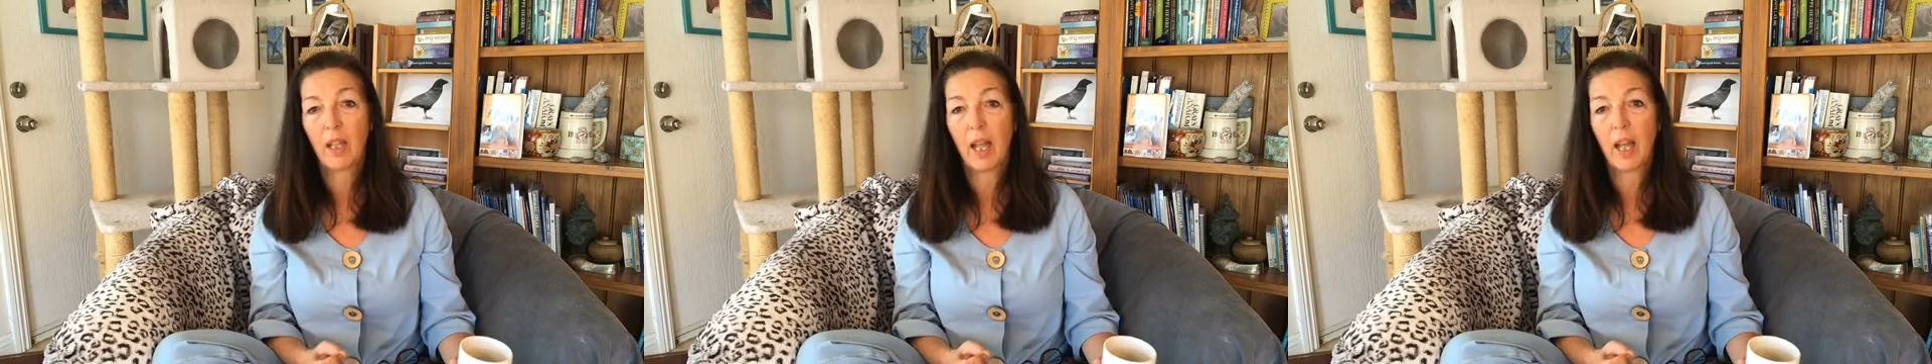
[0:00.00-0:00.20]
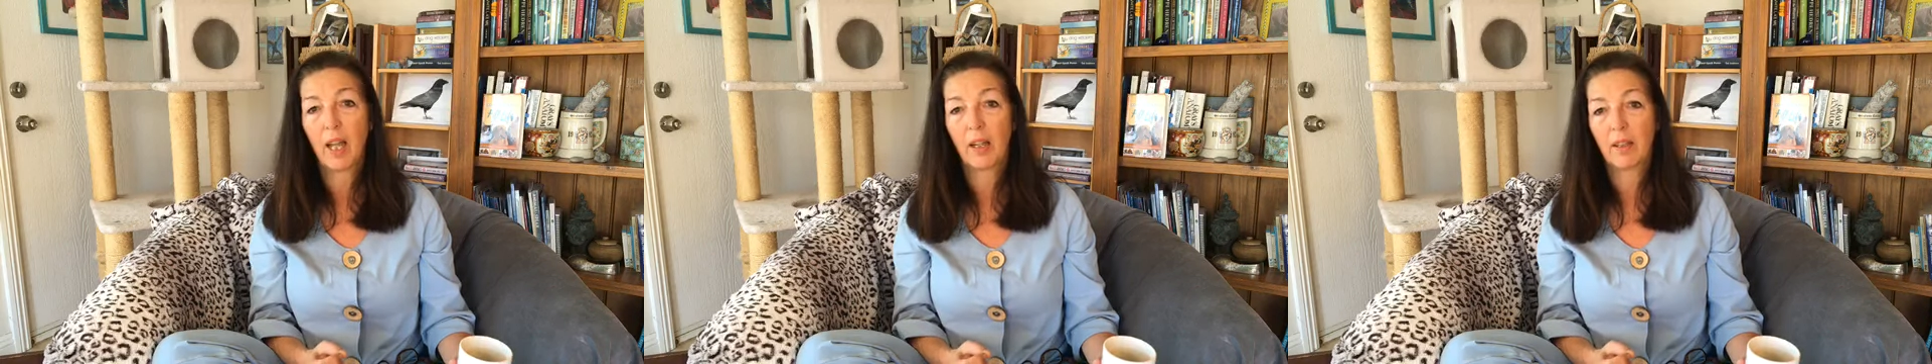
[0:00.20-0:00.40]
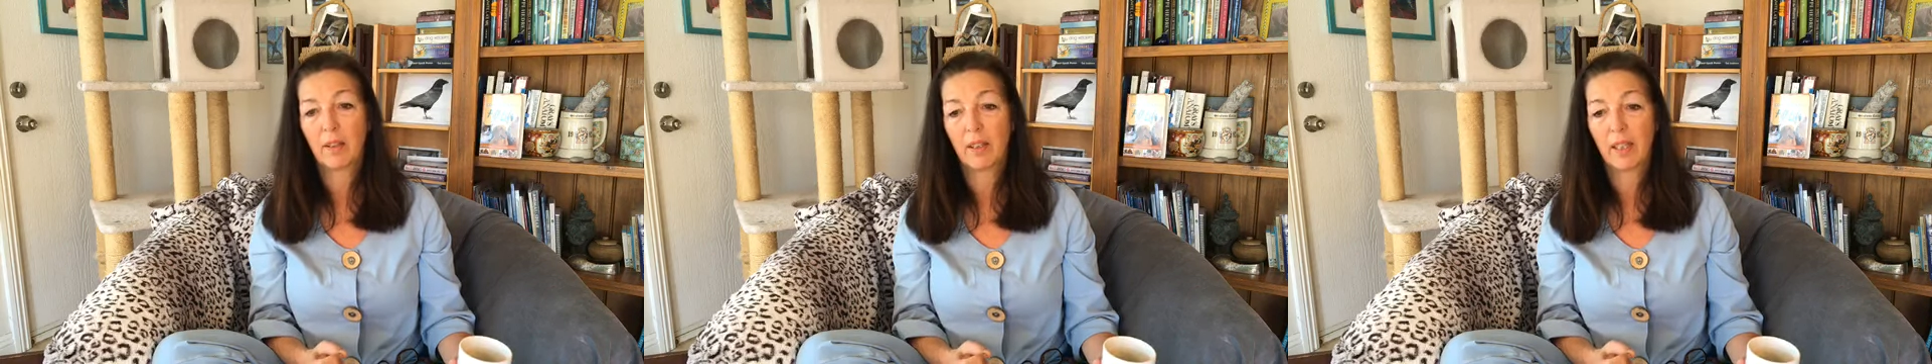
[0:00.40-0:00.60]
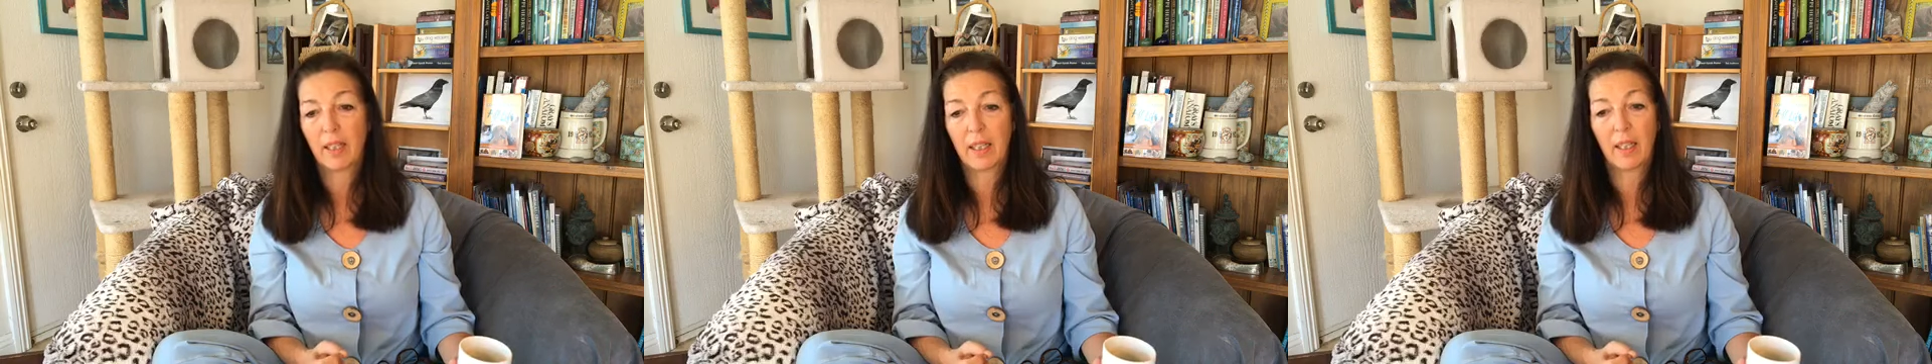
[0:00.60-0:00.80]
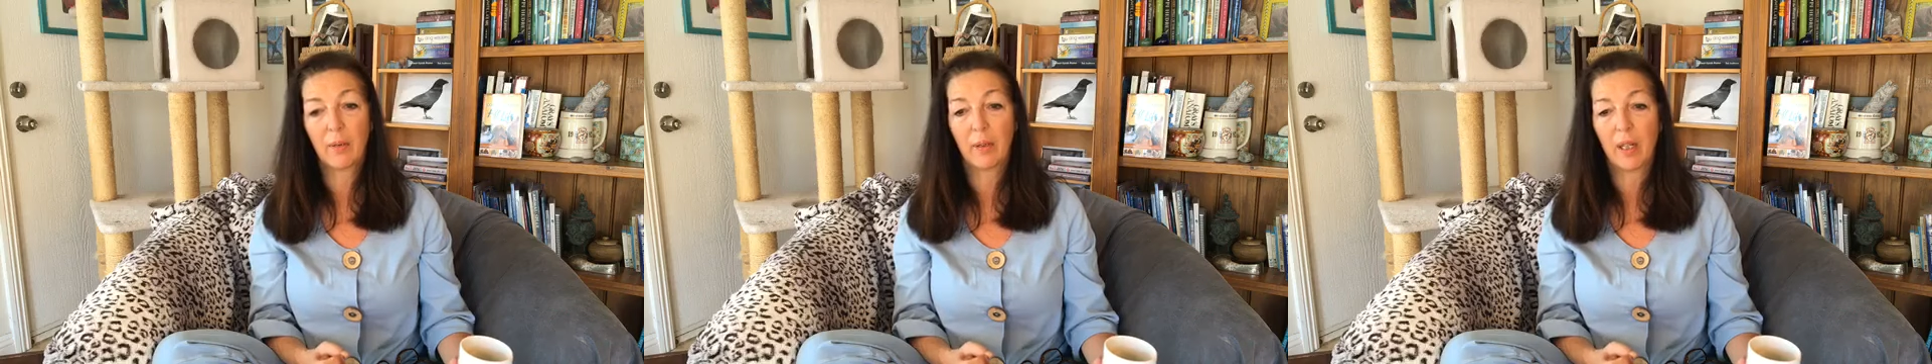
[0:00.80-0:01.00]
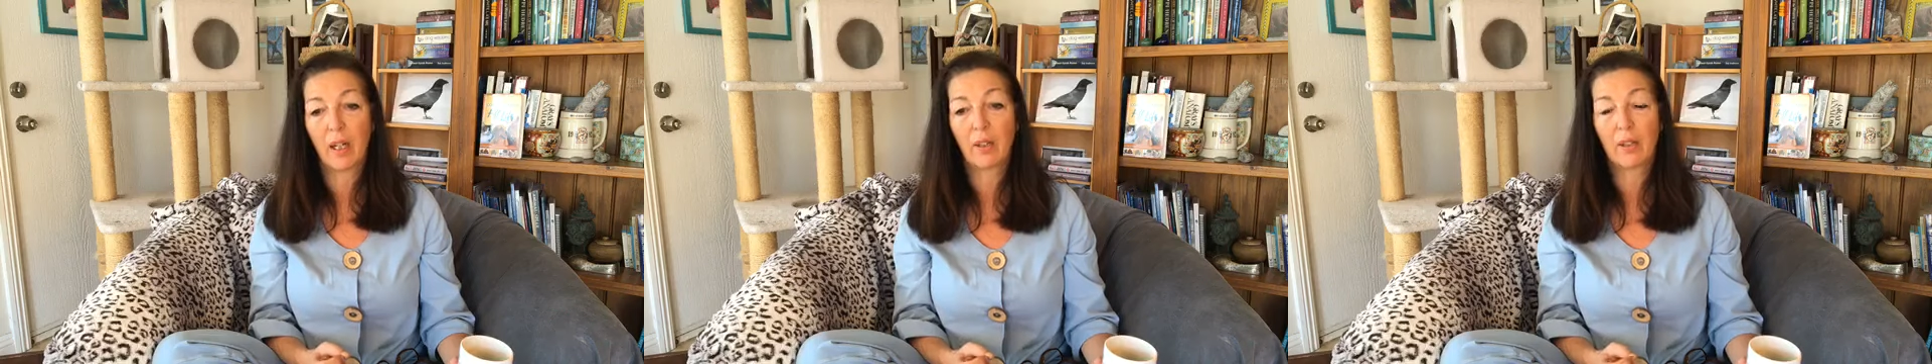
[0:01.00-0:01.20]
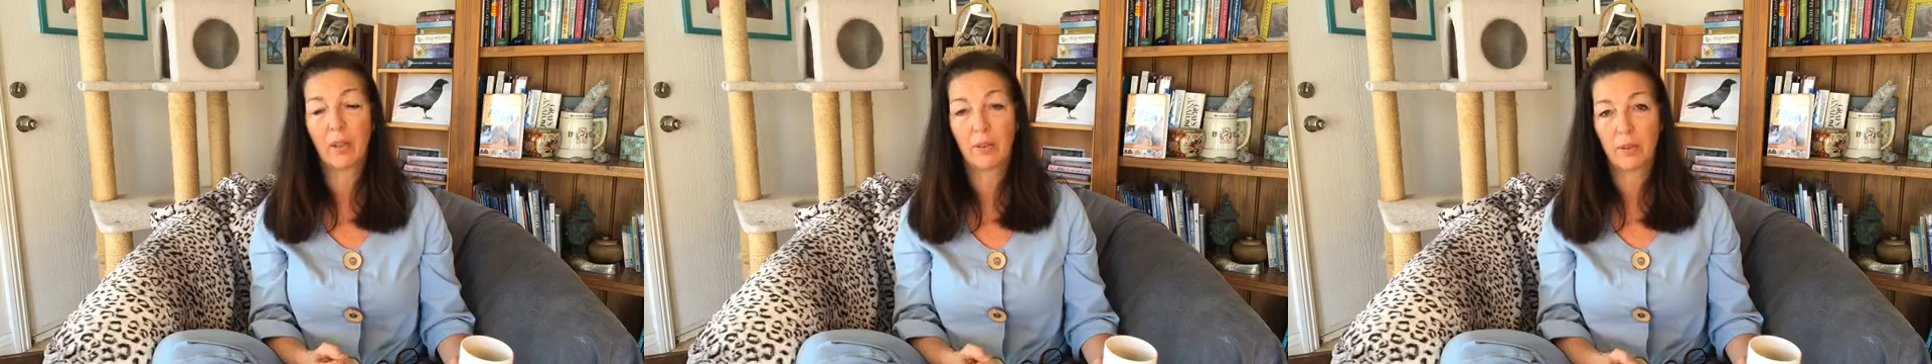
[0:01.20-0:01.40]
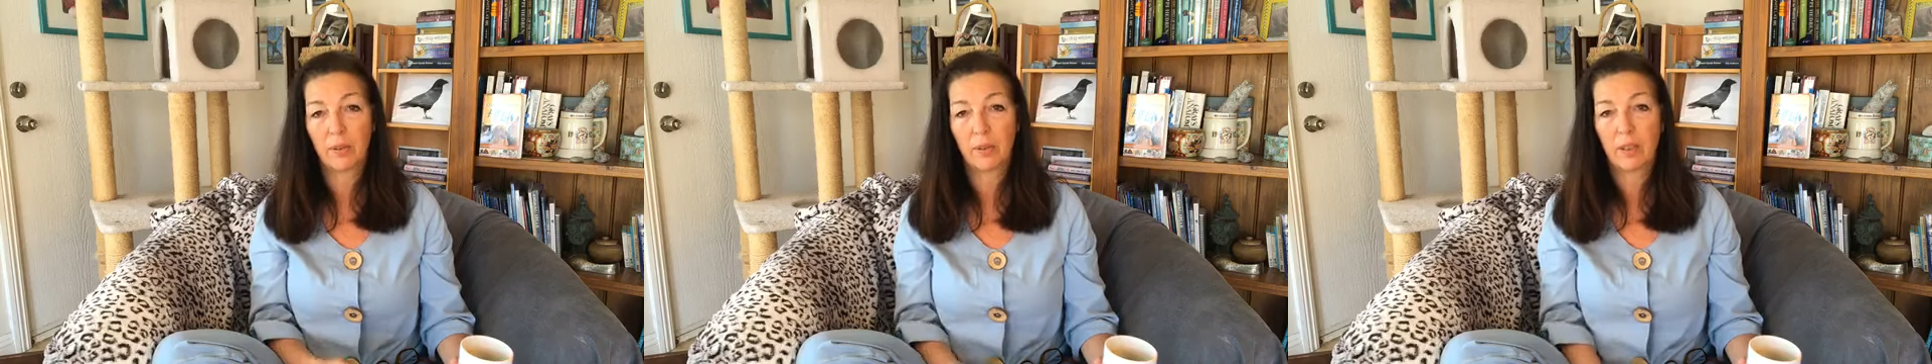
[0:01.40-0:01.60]
Yeah, and I can't wait. I'll go
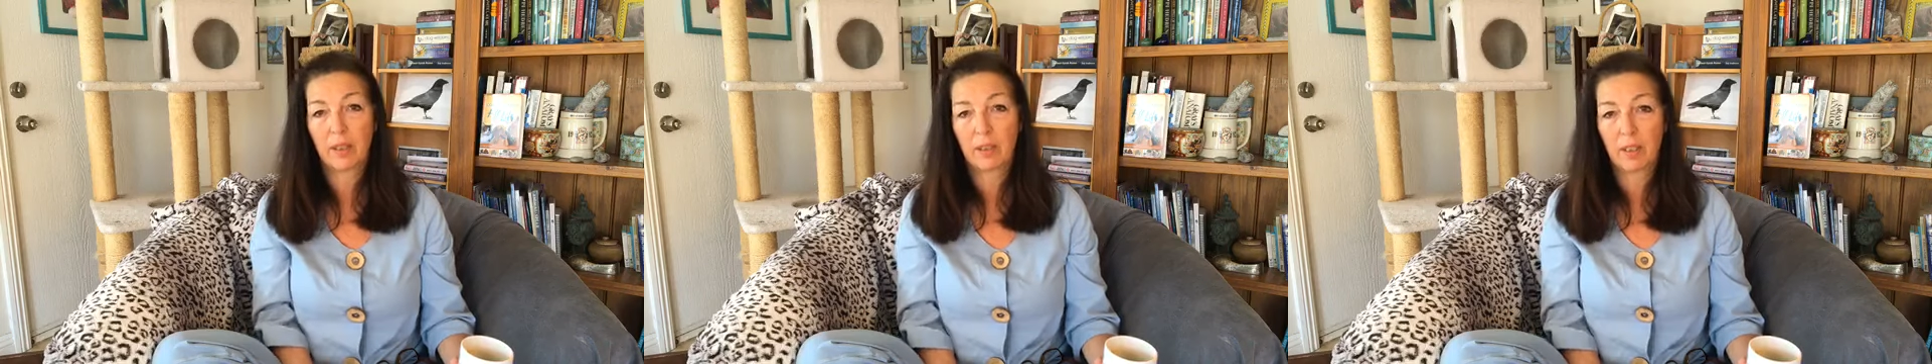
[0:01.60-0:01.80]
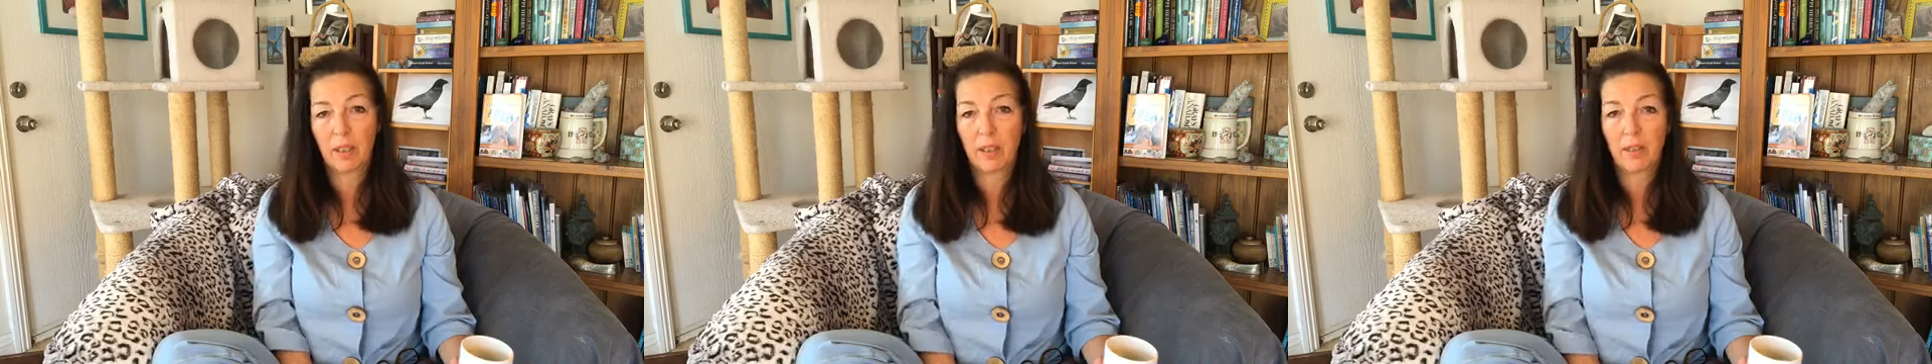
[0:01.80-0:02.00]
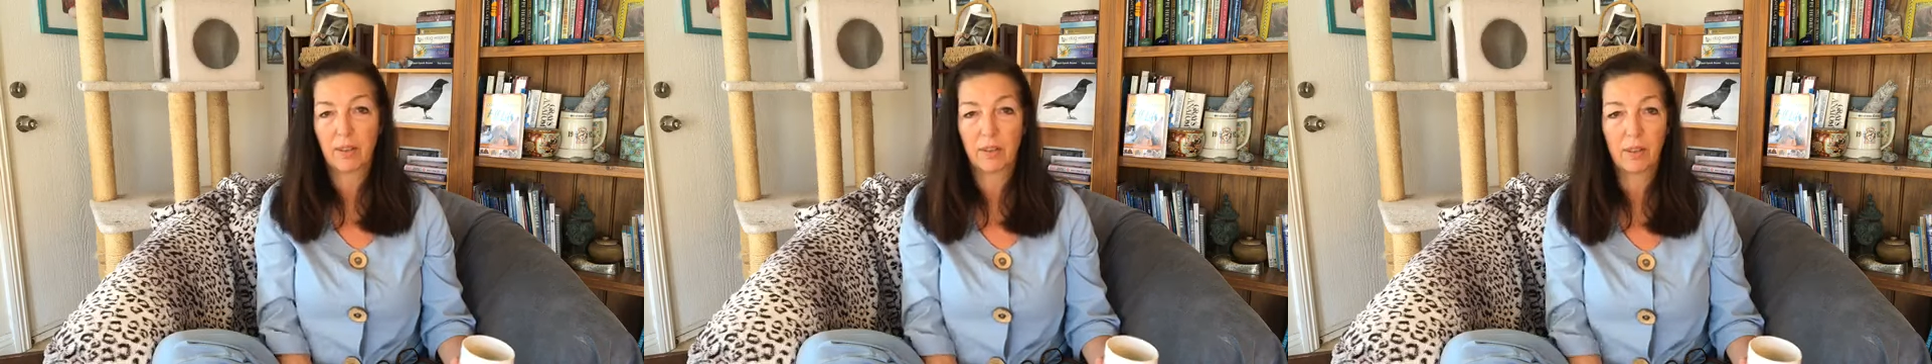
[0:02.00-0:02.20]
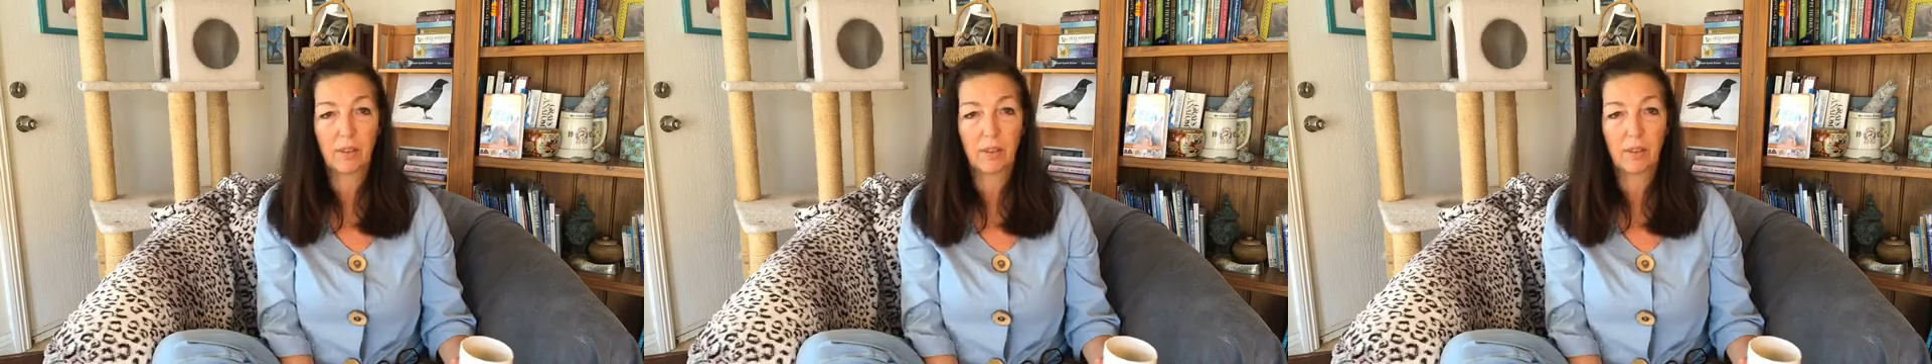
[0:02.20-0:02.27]
through these later too.